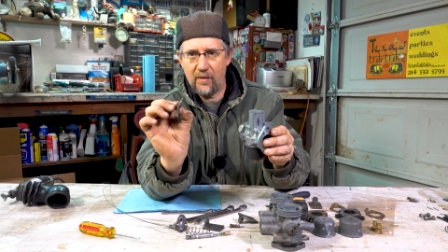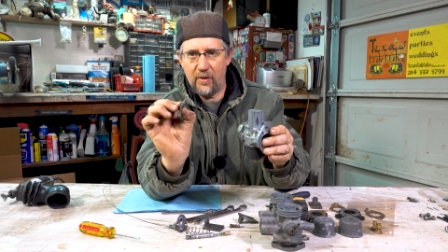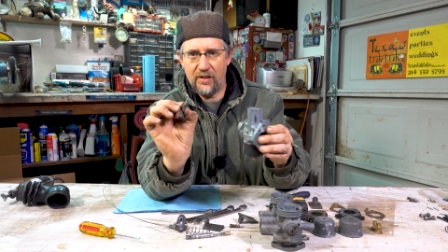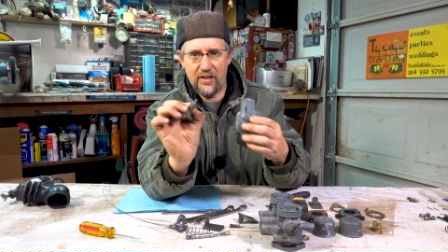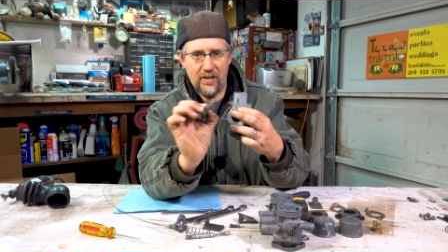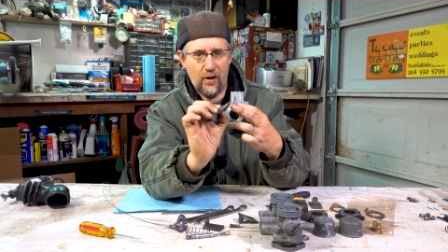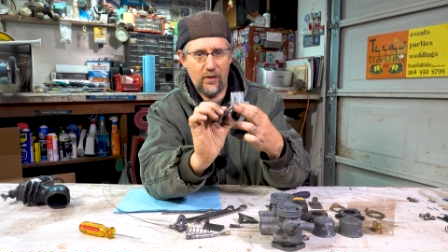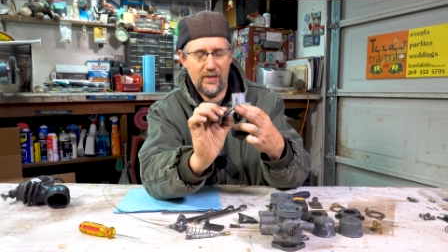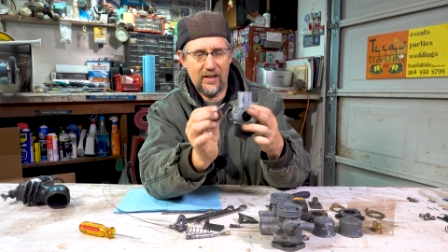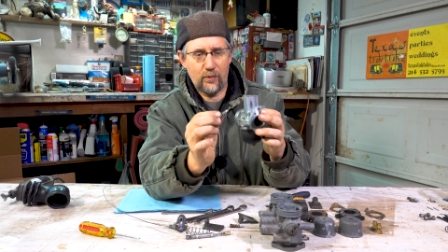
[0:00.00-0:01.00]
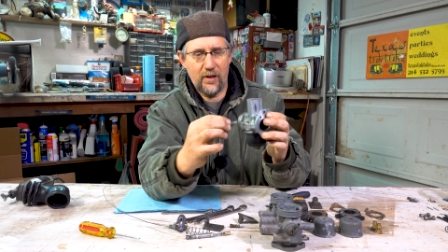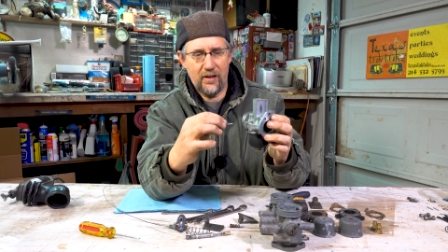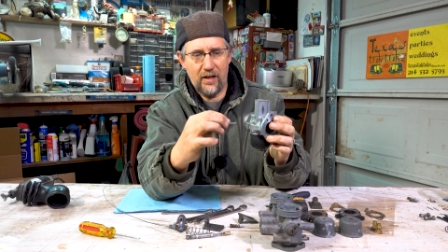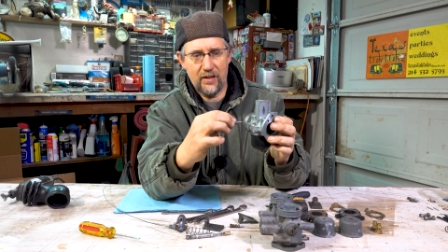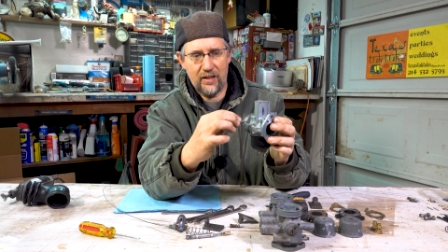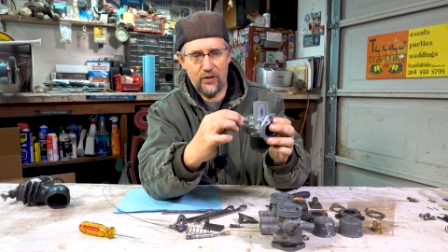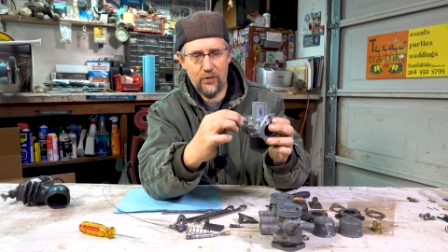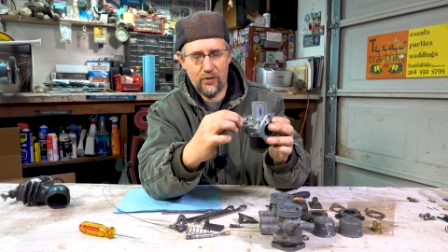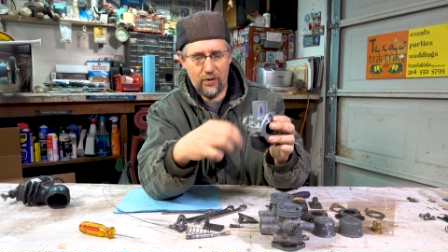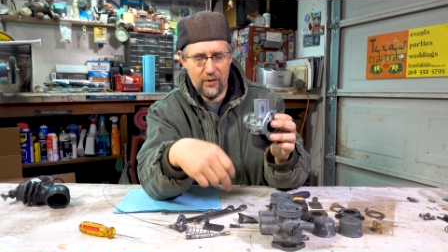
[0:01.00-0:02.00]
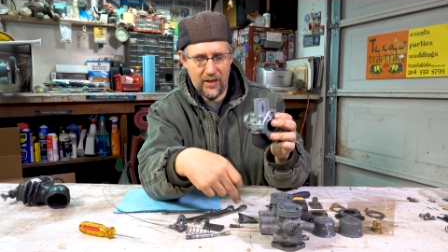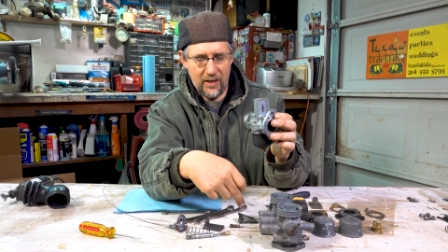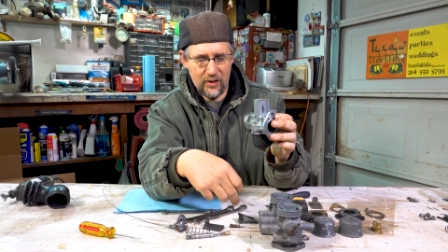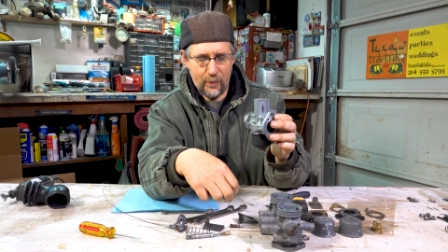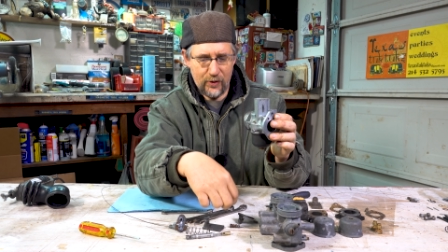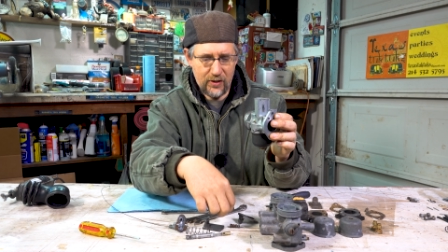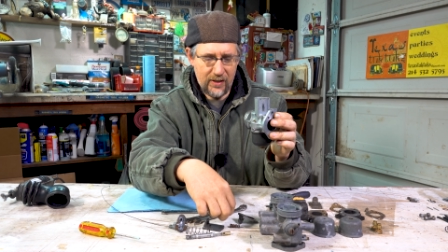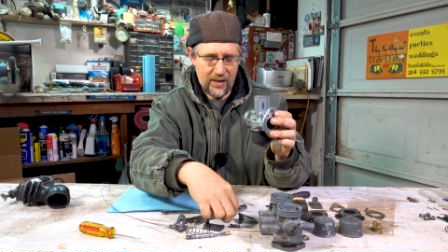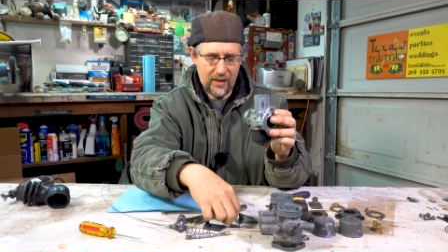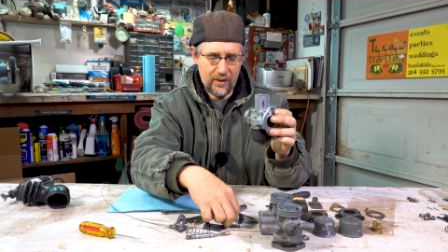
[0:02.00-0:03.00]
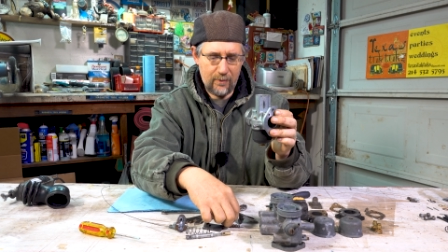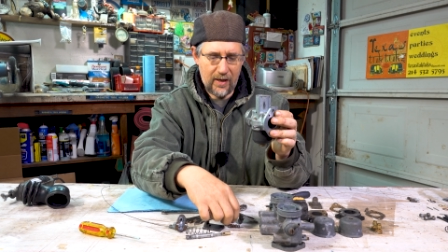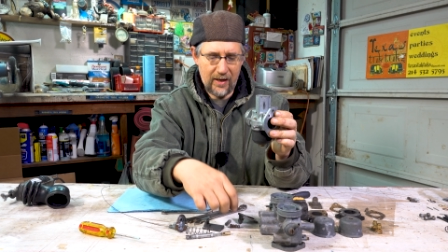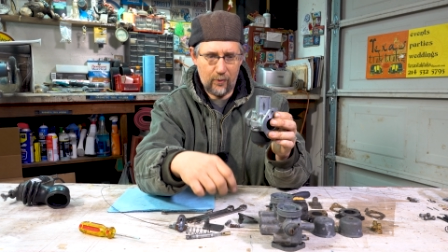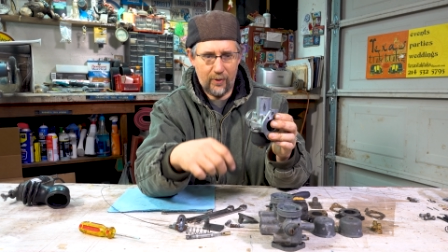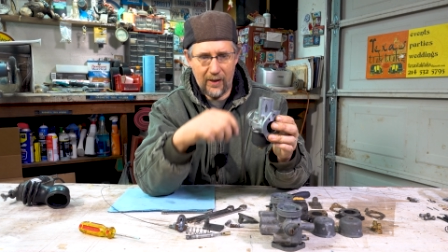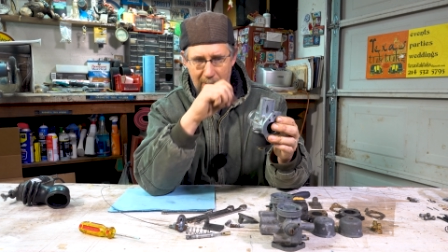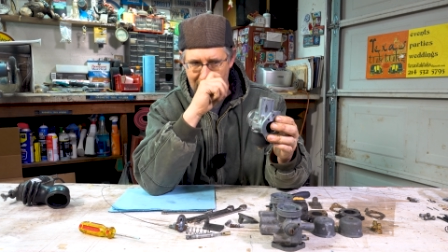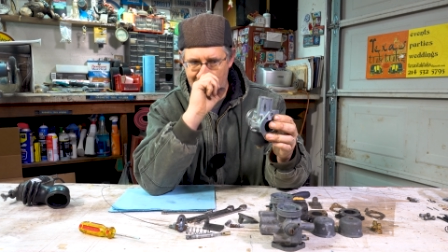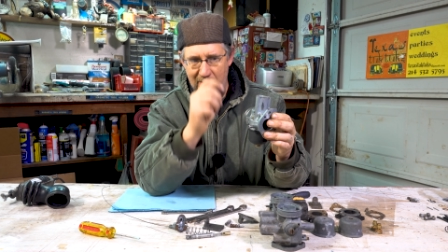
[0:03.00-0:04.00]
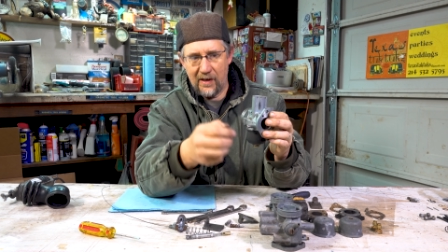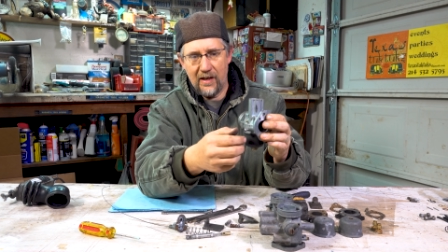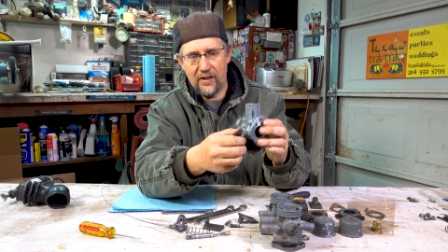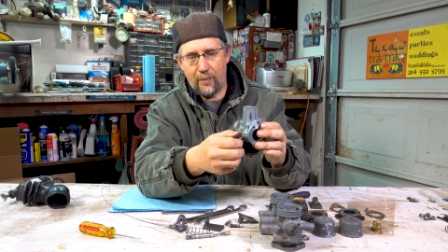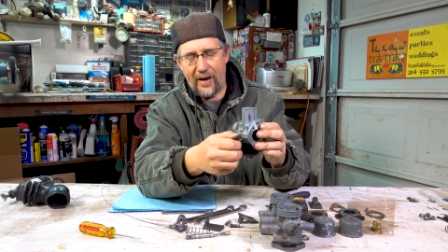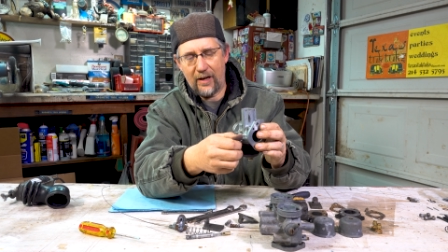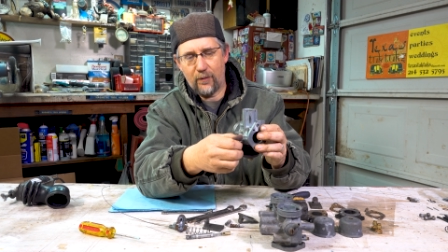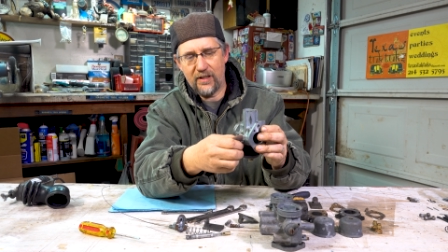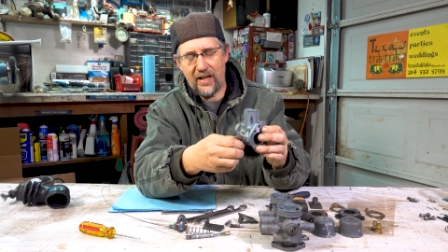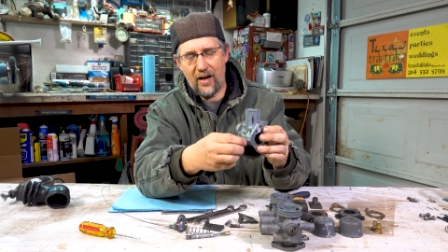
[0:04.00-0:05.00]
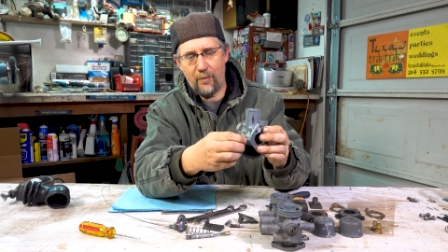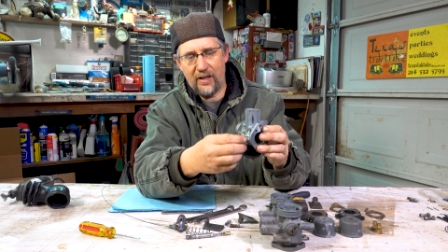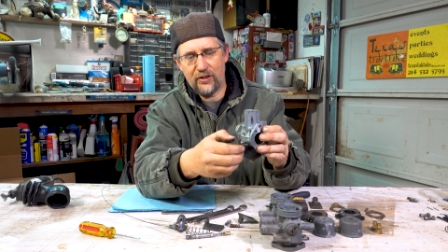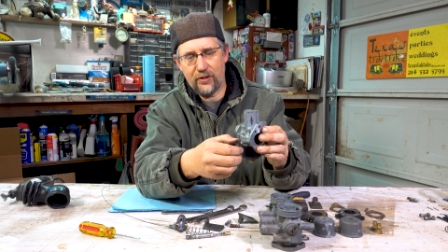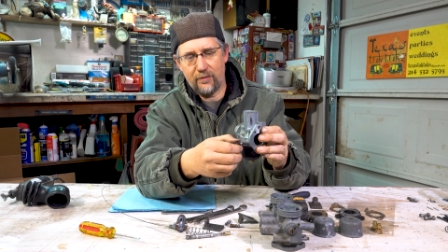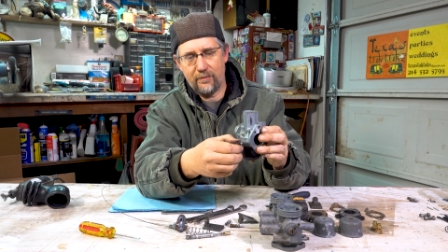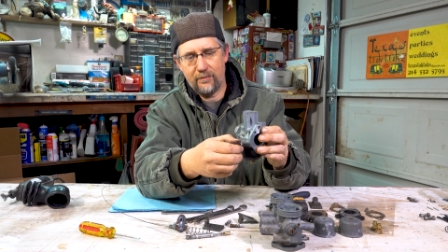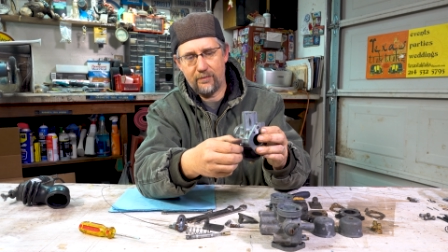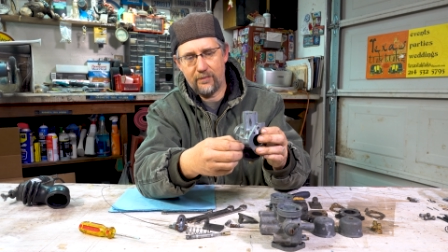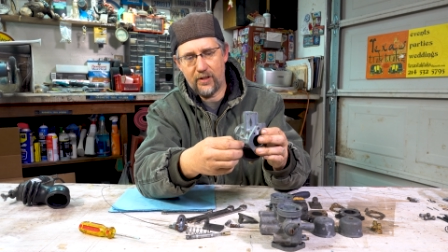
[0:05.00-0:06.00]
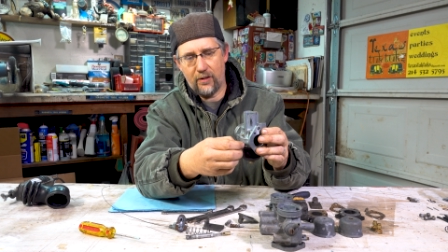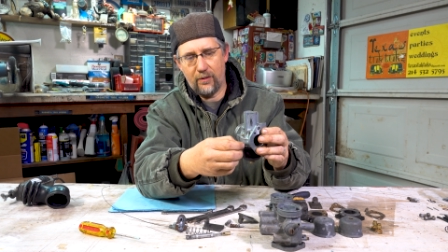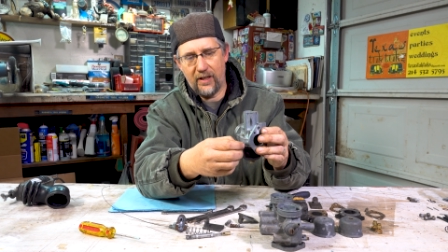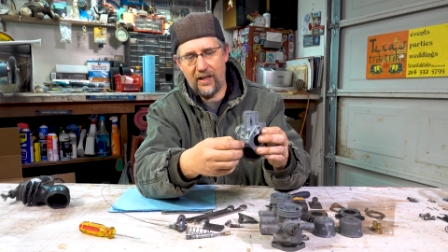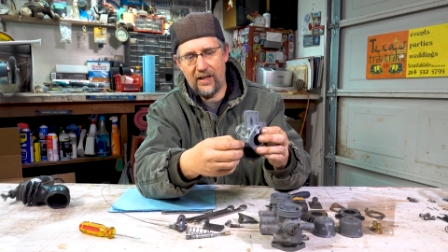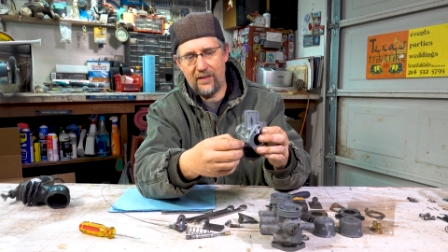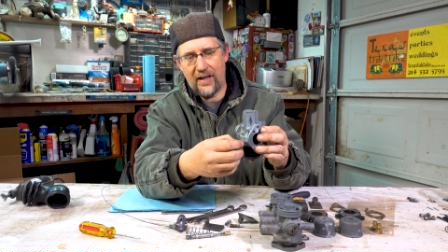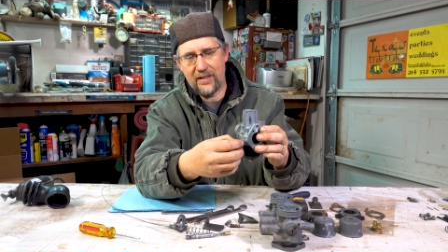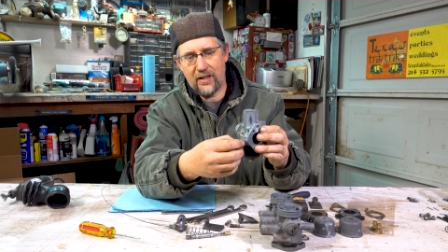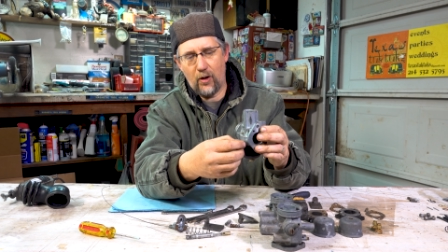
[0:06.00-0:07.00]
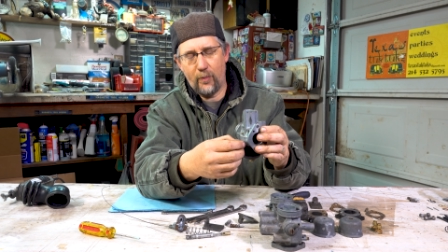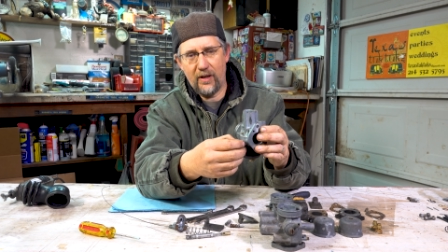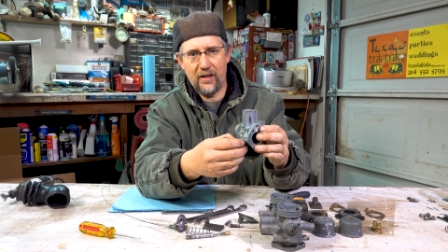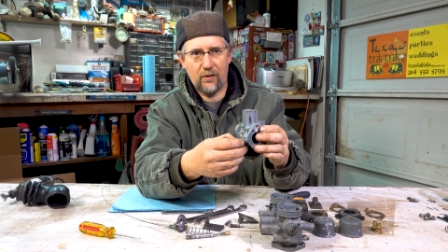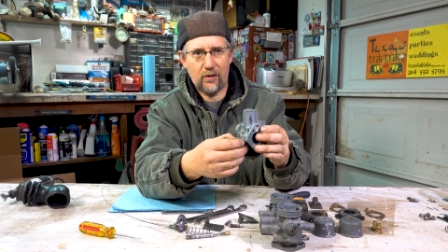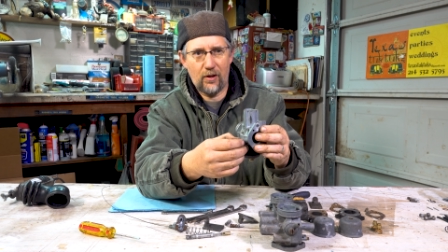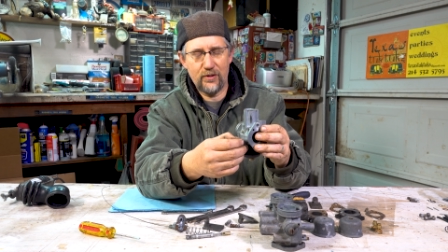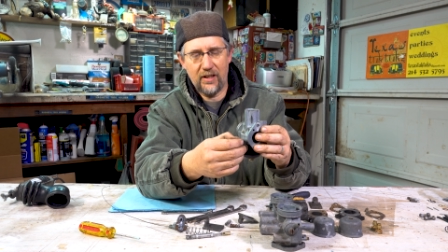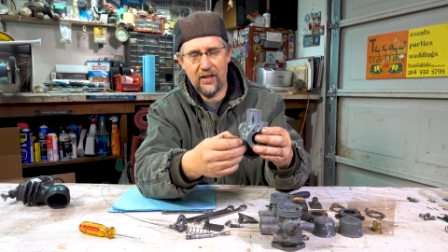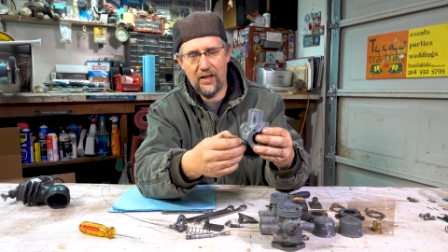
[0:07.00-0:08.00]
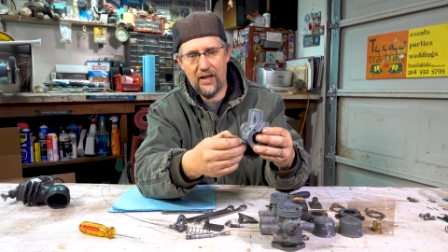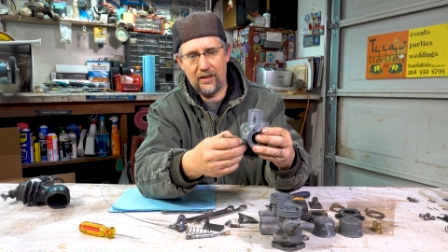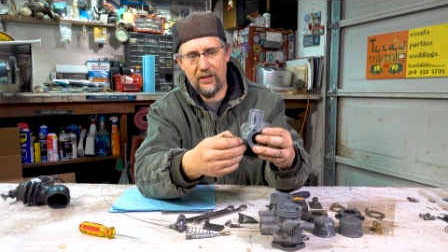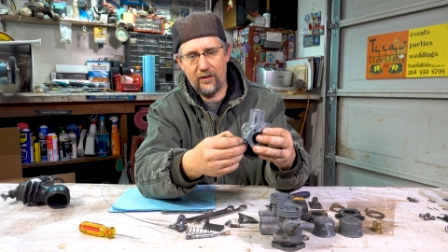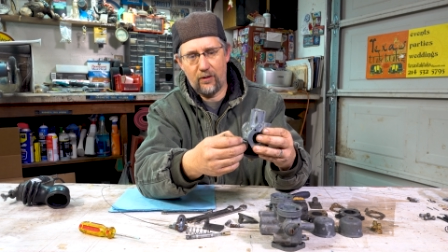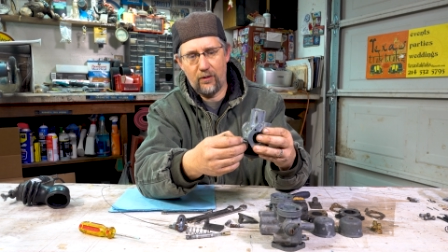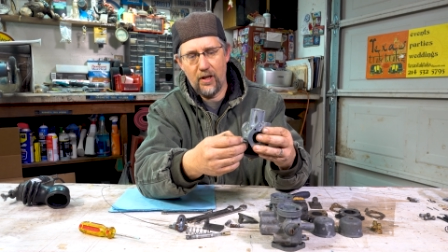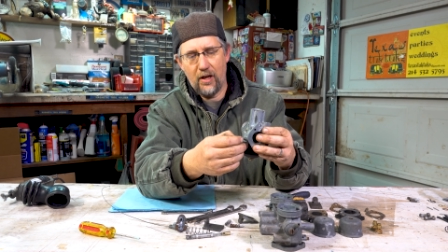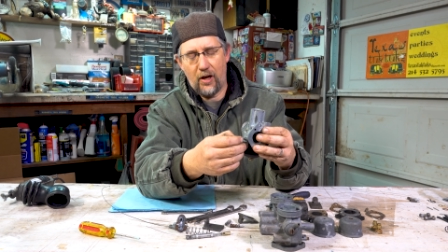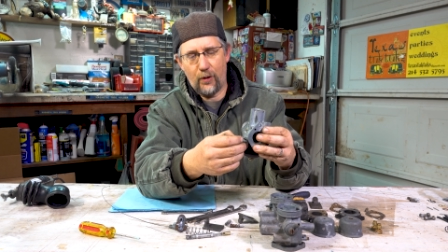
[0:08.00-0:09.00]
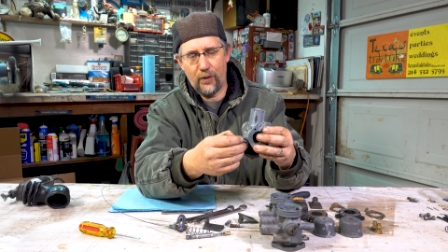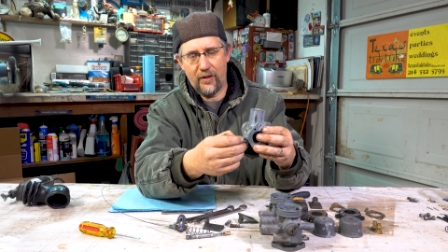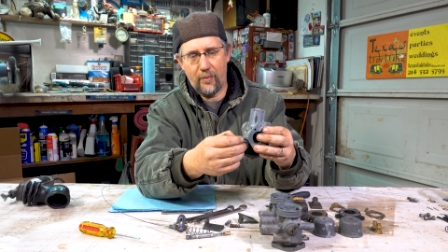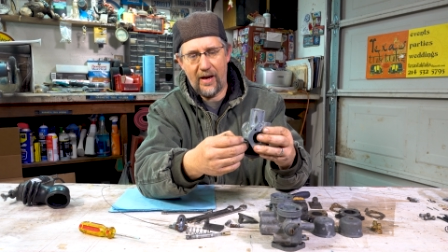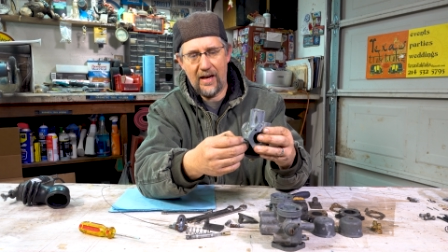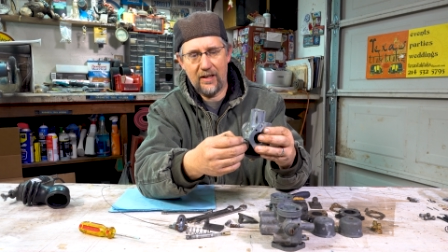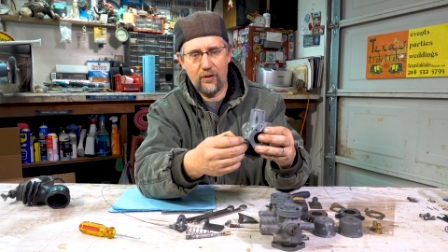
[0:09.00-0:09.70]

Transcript: but just know that that's what it does. As you screw it in, it's pushing that idle plate. The back one is air mixture. So again, that's opening or closing a little hole in the back,